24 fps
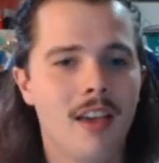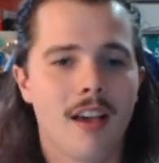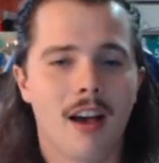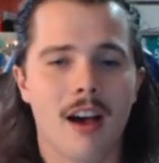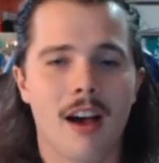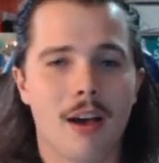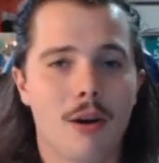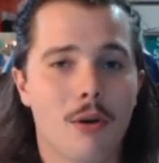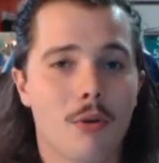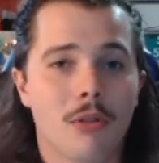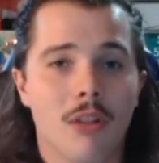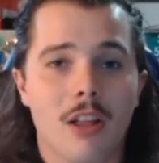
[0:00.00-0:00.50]

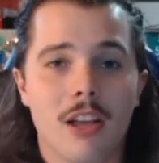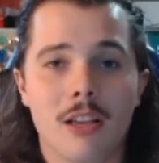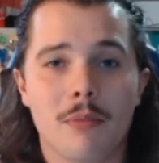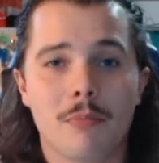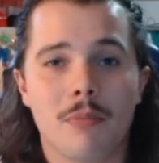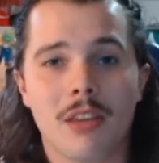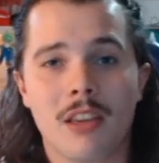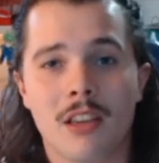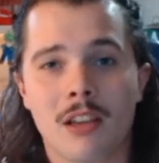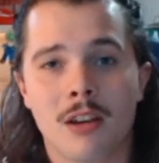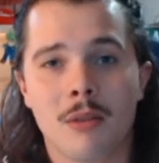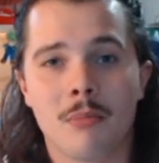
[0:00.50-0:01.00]
I don't like
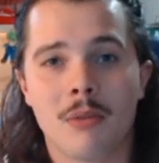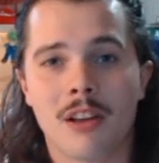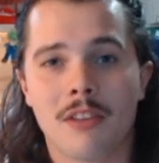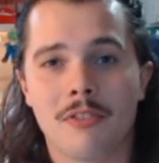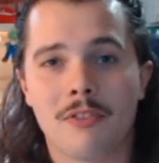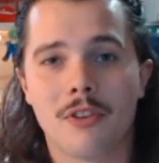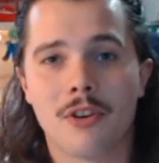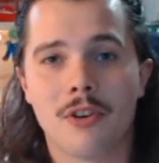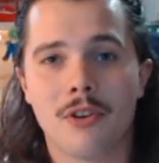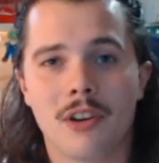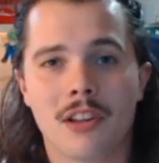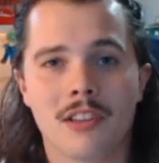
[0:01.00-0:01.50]
being on my
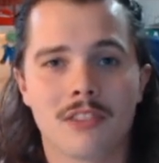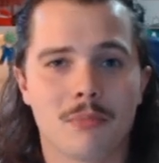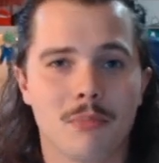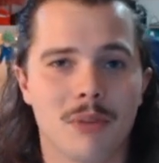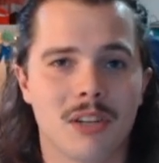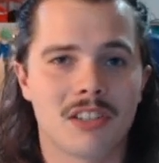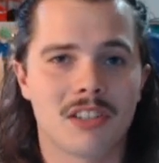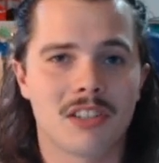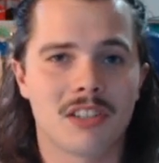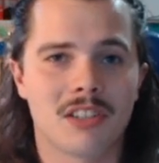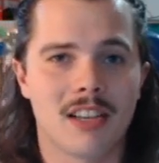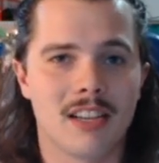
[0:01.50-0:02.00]
phone as
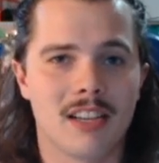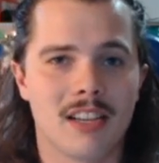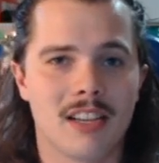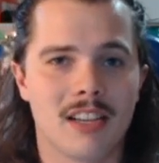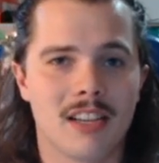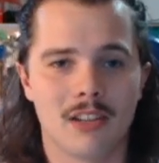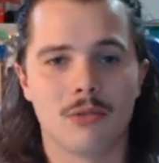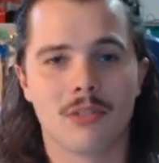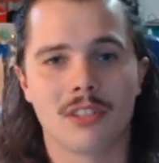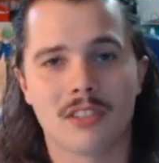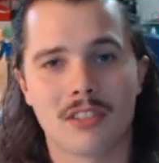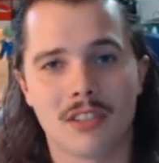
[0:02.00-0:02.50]
much as I
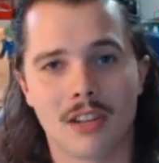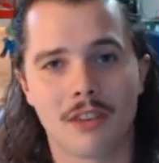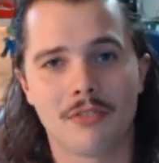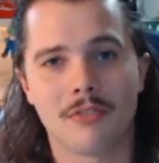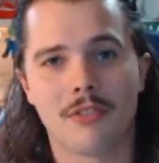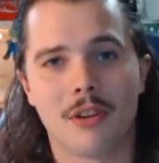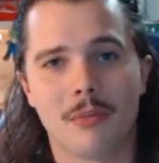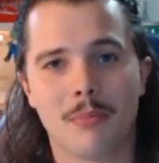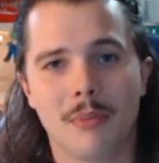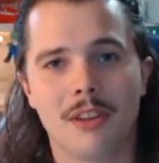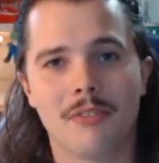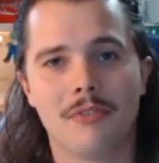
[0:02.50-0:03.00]
deal with stuff
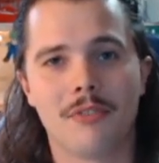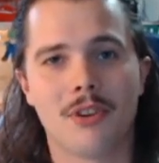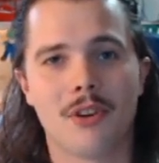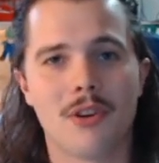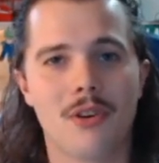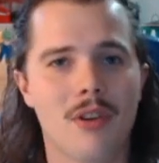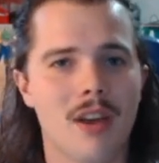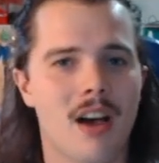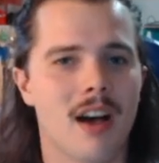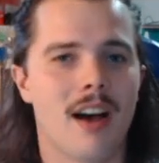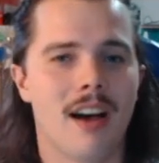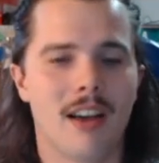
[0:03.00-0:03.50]
on my
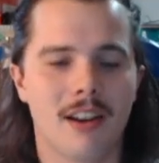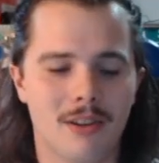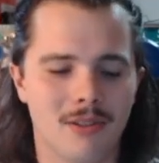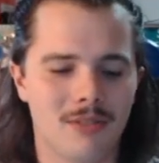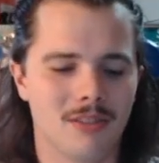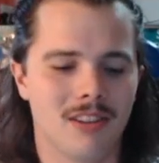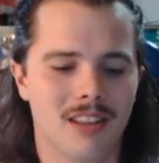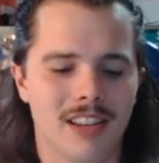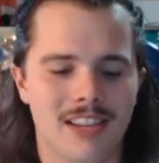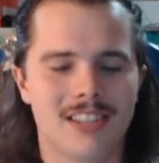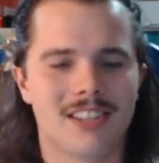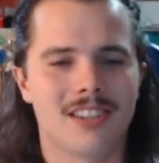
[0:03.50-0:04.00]
phone. I
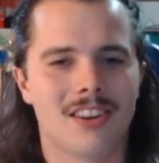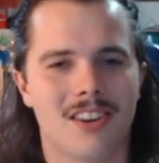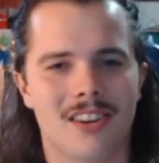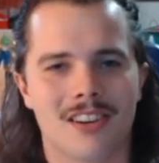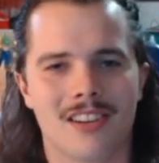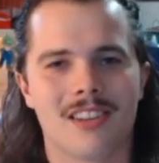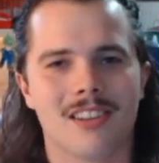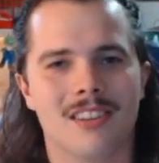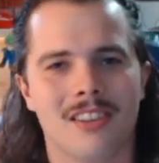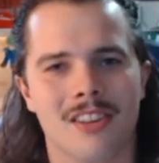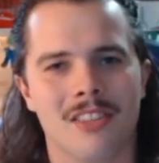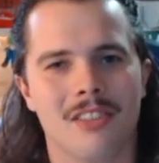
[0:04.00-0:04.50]
don't like
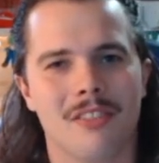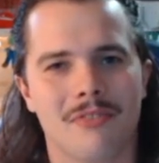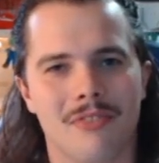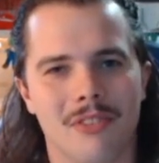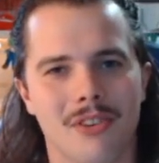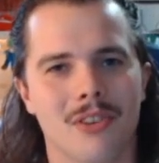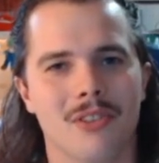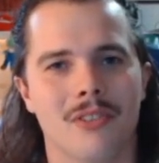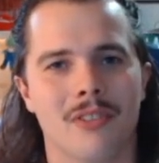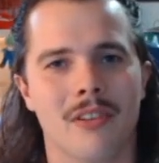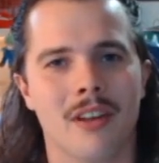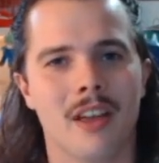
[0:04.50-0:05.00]
talking on the
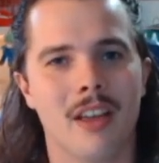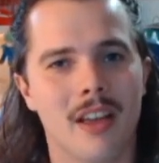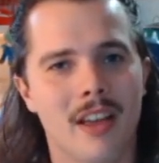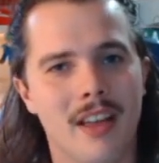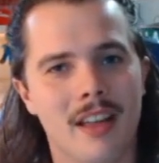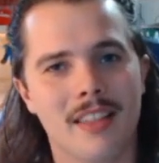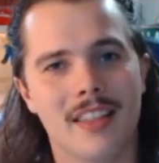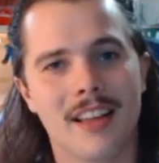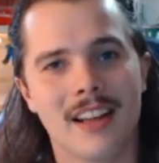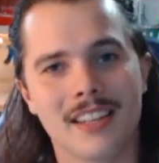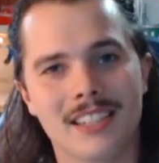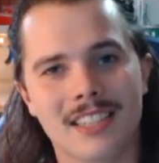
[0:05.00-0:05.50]
phone.
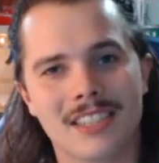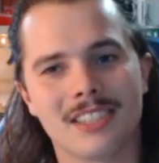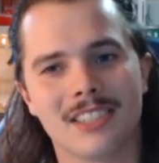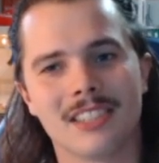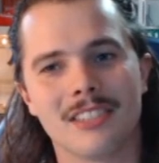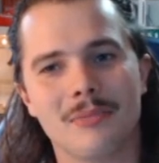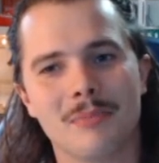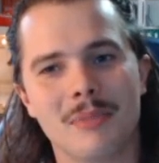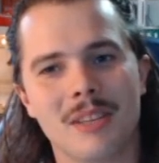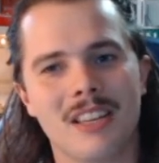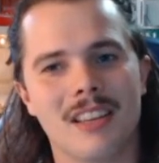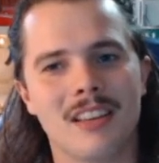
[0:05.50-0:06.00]
That's
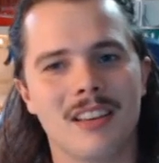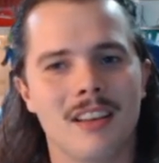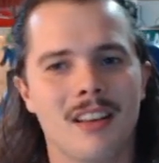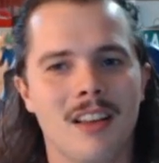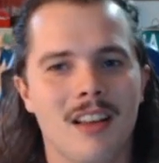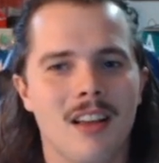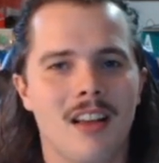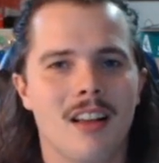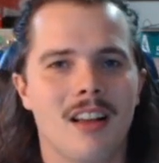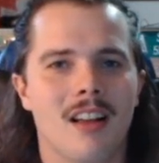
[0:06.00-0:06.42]
just me.